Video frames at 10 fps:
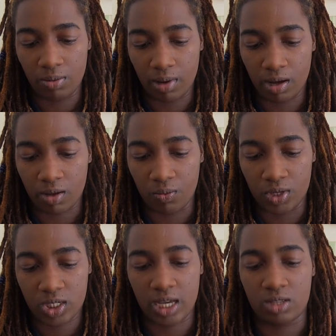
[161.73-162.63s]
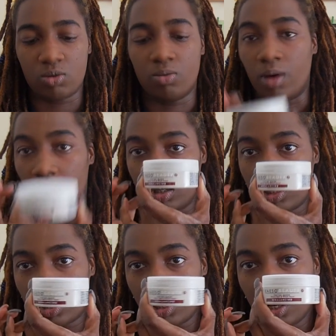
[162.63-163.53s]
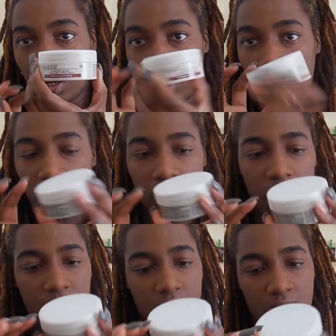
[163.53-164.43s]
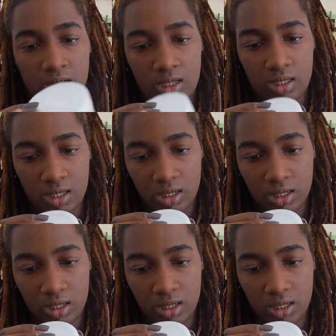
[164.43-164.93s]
bark and witch hazel mask. So it comes in this,